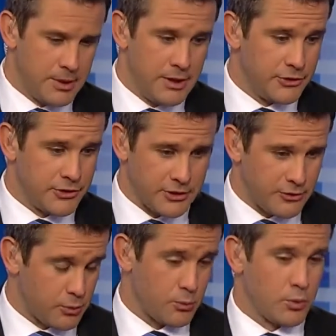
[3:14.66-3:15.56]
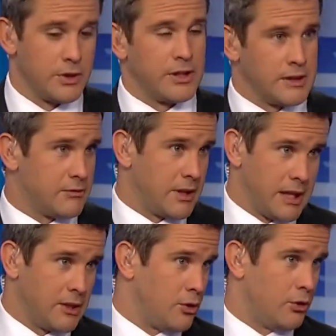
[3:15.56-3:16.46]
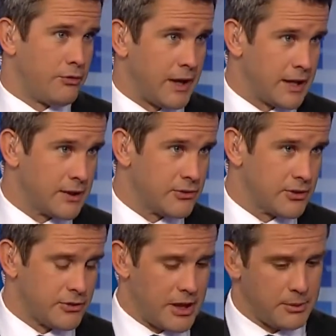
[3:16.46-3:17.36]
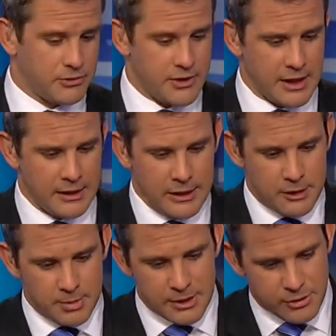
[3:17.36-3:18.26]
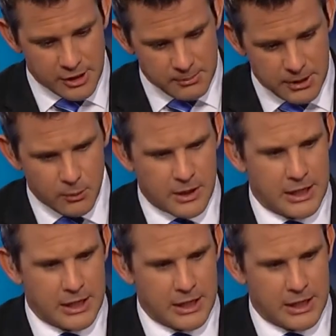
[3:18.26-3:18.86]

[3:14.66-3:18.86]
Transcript: since really in the whole fight against the Islamic State. But you think about what